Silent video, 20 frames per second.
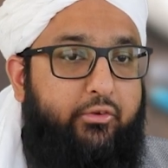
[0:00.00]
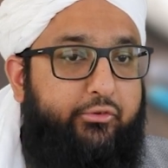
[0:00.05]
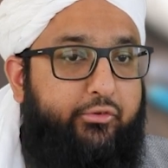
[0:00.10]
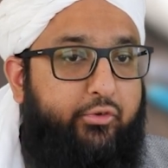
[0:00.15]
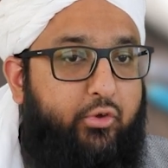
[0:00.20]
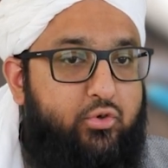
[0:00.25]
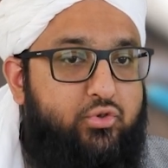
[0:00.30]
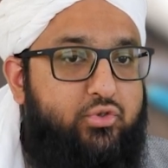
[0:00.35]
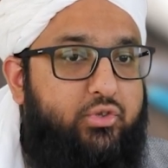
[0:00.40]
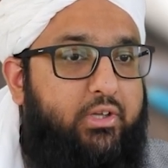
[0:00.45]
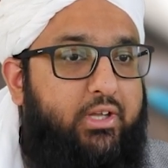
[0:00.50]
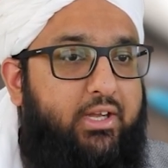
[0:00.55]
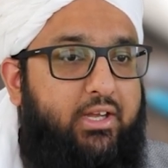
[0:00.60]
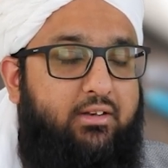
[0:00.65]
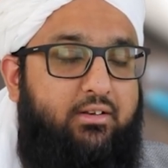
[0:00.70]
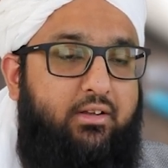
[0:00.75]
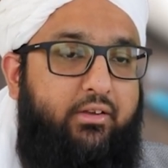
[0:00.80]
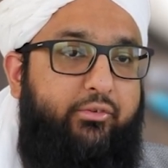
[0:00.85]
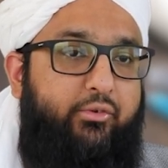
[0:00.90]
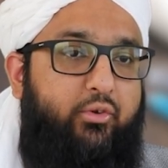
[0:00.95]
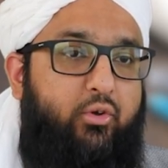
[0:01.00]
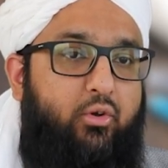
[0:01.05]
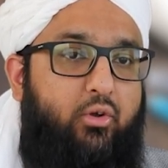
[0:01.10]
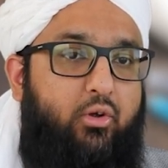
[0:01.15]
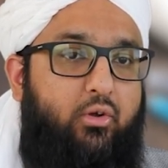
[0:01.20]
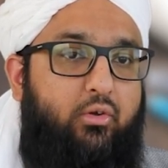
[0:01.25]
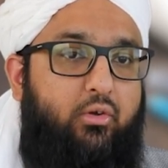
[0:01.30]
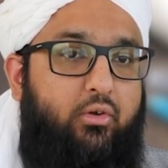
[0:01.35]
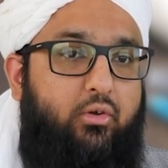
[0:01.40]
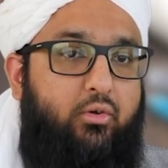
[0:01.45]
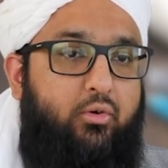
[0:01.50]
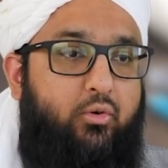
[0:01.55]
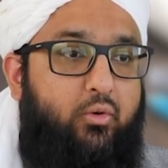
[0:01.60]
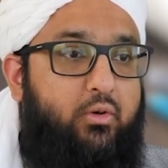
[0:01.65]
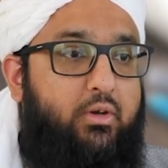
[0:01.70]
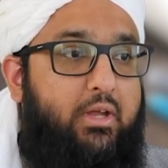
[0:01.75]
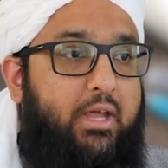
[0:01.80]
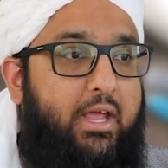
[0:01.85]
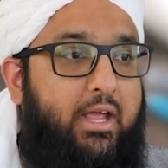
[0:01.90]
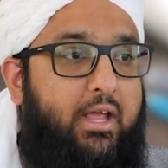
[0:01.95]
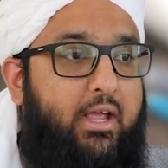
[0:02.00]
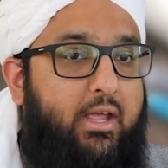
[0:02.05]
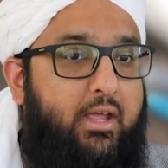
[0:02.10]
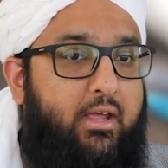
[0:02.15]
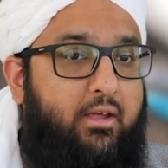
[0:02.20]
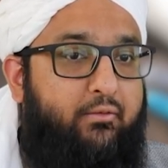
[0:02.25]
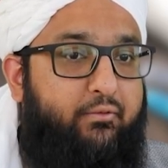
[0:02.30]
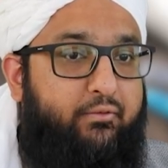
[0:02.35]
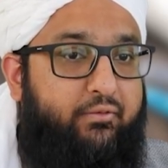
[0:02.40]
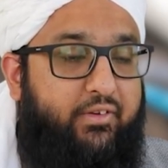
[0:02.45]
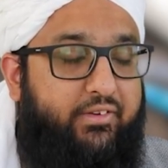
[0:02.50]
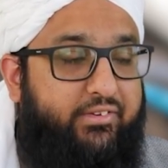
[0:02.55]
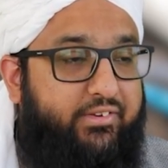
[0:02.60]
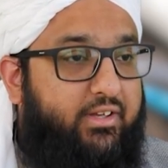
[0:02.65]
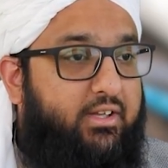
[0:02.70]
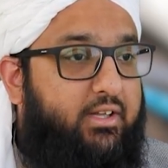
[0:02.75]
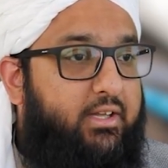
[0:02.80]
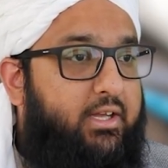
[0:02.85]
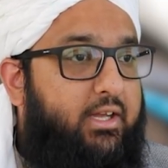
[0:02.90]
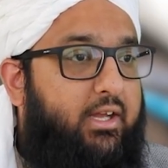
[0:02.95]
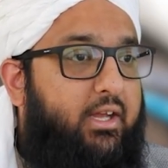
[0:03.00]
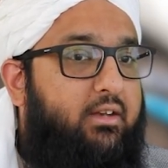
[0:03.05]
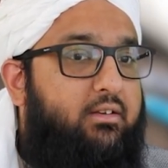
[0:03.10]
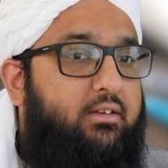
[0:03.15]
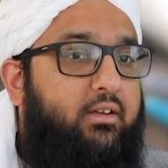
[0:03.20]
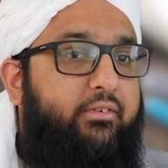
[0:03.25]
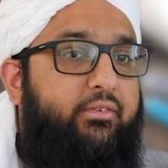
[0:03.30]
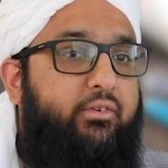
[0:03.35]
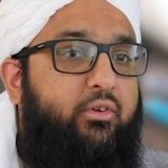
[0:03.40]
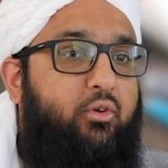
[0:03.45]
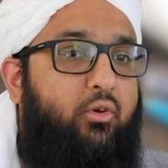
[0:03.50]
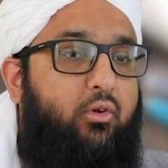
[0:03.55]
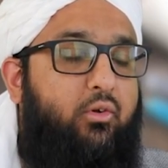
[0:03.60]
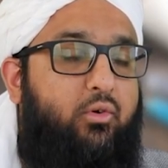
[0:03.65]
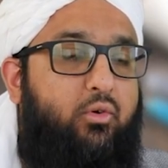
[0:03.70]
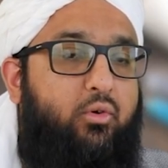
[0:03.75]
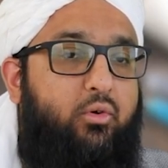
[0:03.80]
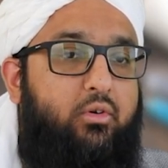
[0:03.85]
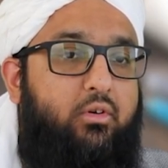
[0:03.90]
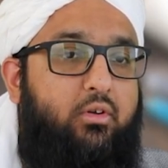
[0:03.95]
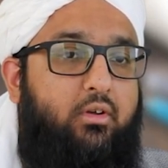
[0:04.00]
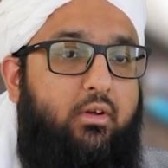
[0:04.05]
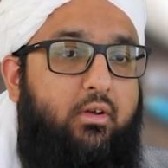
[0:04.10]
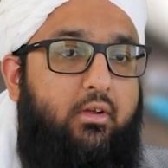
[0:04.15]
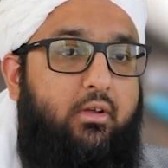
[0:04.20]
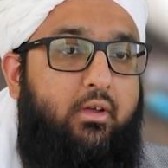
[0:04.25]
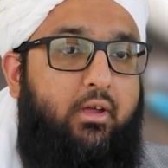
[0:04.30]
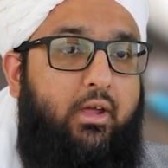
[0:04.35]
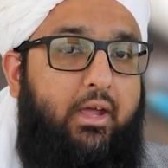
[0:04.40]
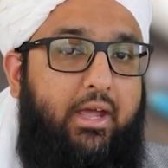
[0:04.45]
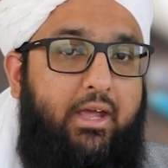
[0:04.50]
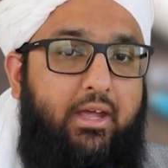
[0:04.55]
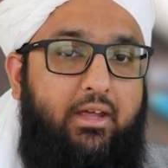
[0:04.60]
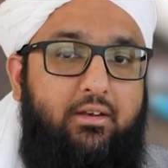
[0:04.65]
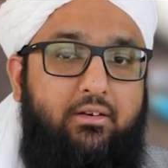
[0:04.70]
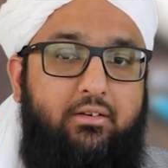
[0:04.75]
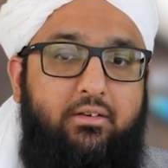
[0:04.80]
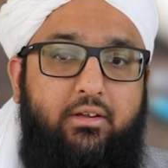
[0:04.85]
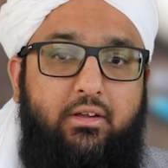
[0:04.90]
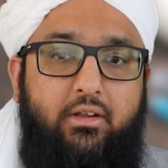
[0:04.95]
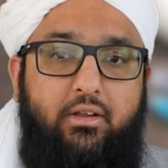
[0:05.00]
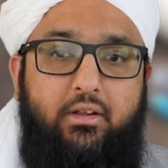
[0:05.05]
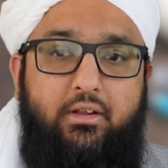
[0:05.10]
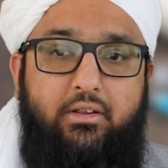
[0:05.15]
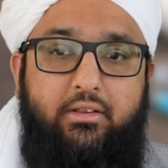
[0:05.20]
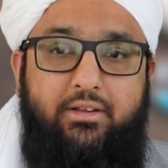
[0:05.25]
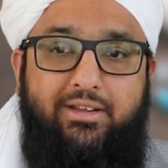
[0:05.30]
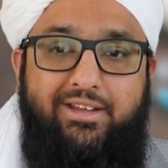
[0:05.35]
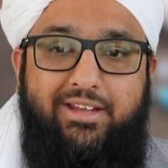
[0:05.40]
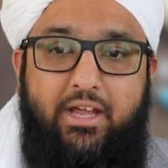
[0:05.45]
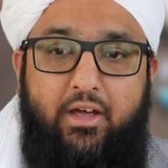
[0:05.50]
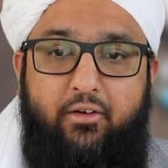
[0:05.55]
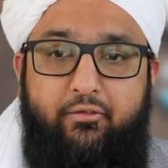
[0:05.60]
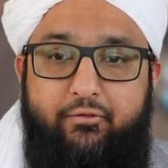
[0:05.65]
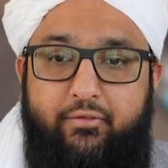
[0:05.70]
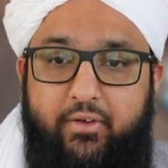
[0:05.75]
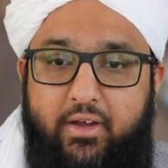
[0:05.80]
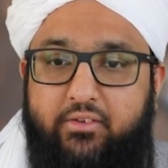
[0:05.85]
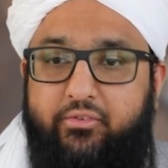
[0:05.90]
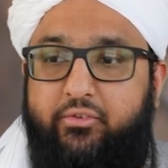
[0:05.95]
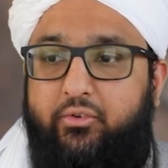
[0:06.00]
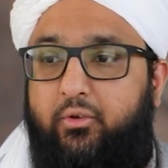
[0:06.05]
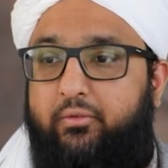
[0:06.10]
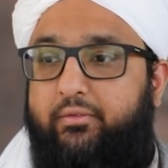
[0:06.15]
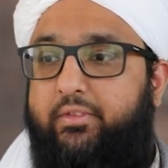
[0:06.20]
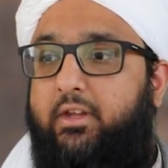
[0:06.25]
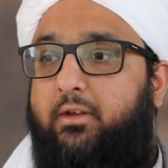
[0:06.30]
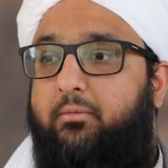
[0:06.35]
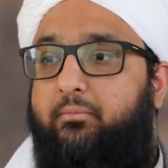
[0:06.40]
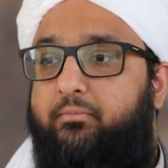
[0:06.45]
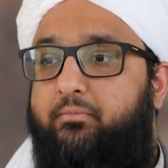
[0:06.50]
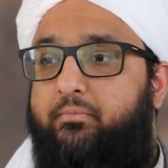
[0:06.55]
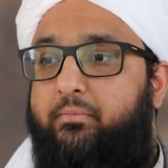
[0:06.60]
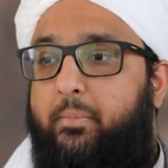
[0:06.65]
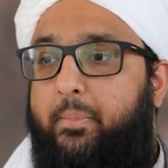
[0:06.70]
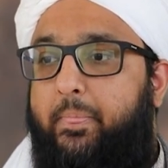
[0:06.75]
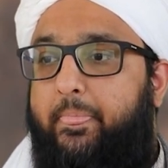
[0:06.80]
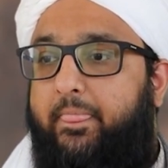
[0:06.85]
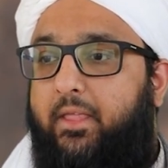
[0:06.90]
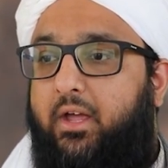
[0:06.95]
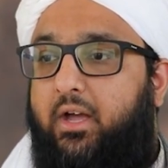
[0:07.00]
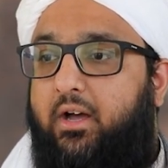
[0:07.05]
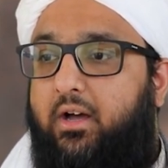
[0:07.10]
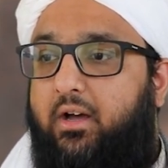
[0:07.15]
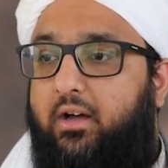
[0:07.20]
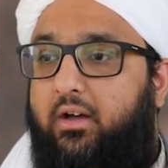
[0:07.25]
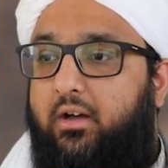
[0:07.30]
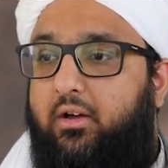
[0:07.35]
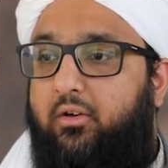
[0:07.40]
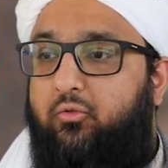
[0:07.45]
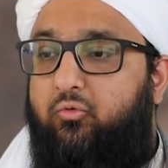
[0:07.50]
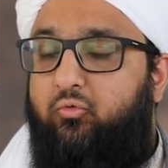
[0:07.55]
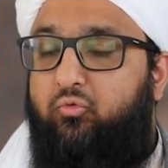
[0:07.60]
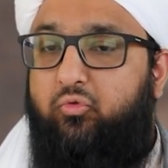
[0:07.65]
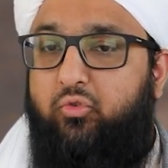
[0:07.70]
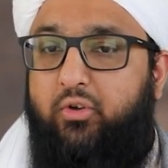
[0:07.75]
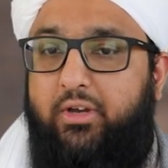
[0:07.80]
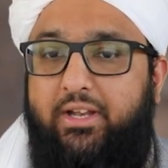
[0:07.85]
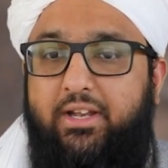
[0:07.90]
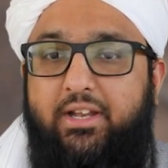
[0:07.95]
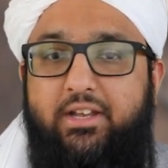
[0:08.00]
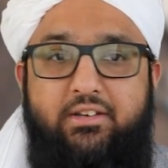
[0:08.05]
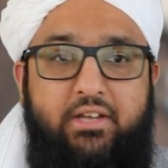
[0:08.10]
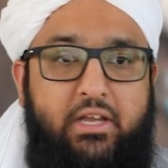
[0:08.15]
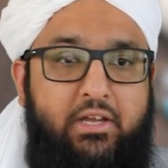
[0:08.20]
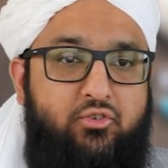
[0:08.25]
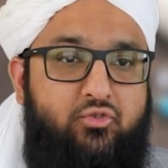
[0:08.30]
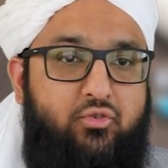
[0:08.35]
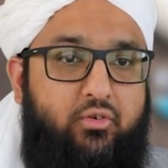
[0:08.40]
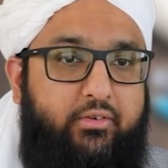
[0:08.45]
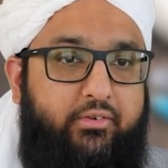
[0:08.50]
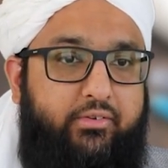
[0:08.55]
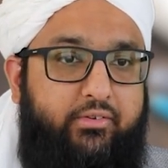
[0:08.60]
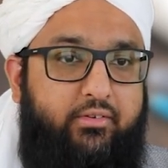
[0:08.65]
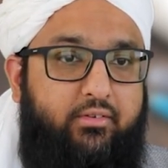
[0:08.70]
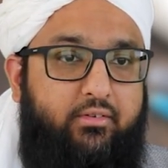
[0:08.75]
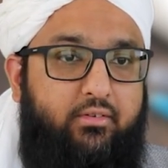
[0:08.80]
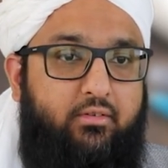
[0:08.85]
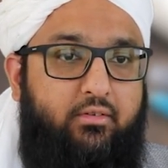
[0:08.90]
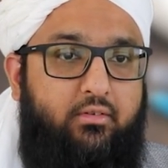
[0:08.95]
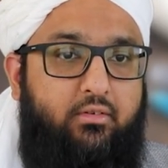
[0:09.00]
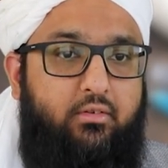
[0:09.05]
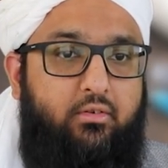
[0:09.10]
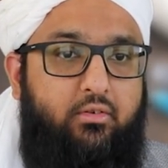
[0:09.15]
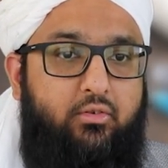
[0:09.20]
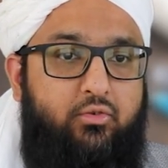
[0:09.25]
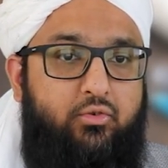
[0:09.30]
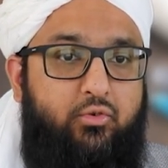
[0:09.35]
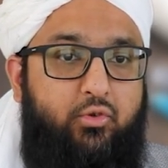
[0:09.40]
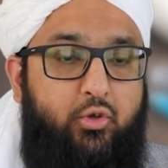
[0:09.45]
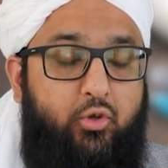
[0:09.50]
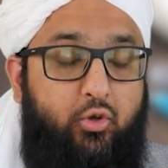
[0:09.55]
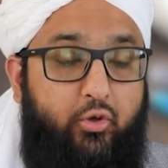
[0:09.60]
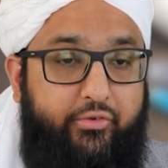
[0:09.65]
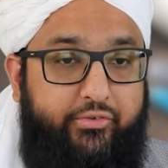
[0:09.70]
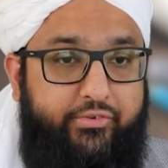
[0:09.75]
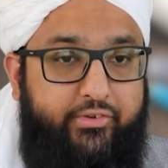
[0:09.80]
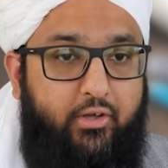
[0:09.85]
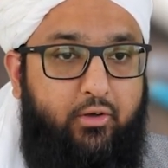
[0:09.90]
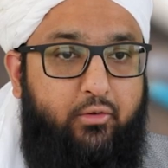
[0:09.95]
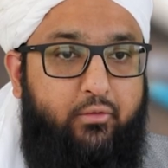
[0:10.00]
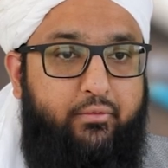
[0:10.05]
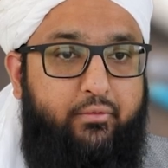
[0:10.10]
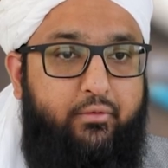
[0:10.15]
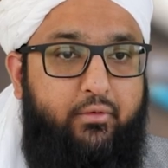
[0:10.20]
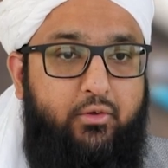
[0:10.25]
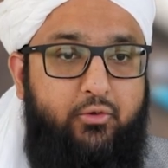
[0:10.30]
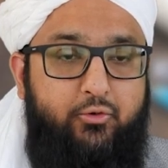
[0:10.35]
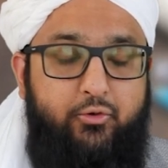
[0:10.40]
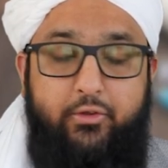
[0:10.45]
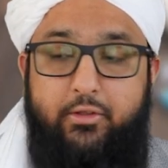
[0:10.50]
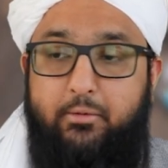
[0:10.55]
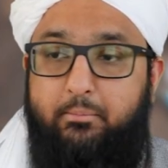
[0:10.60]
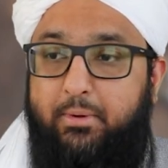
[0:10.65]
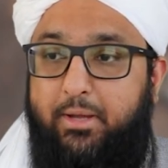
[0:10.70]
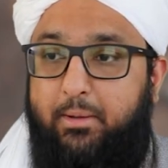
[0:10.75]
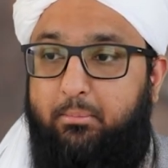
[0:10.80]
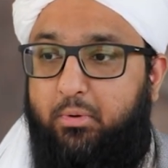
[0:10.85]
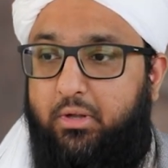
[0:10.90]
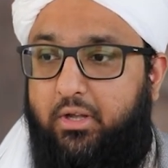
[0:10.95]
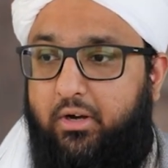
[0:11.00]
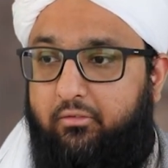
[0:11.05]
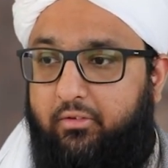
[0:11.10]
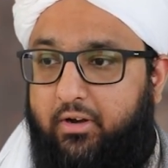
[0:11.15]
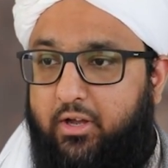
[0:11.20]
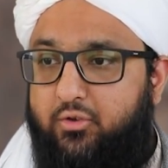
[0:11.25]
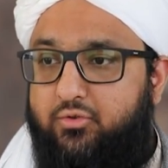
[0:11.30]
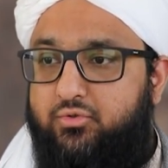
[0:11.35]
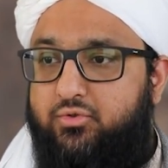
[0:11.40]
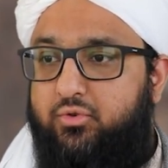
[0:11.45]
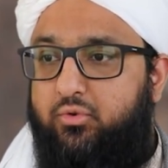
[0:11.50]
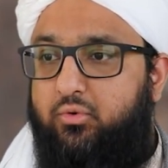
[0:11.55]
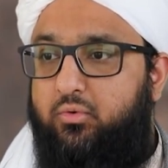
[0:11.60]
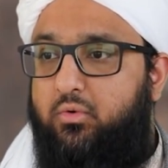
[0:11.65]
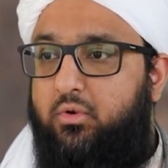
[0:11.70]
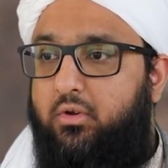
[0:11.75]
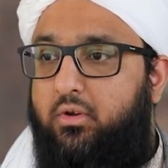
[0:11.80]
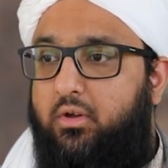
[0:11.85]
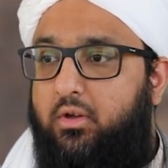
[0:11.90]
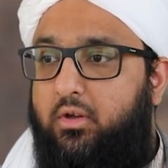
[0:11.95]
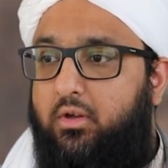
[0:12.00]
Socially it does you no good. Physically it does you no good. And the effects of them are really dangerous to yourself, to the people around you,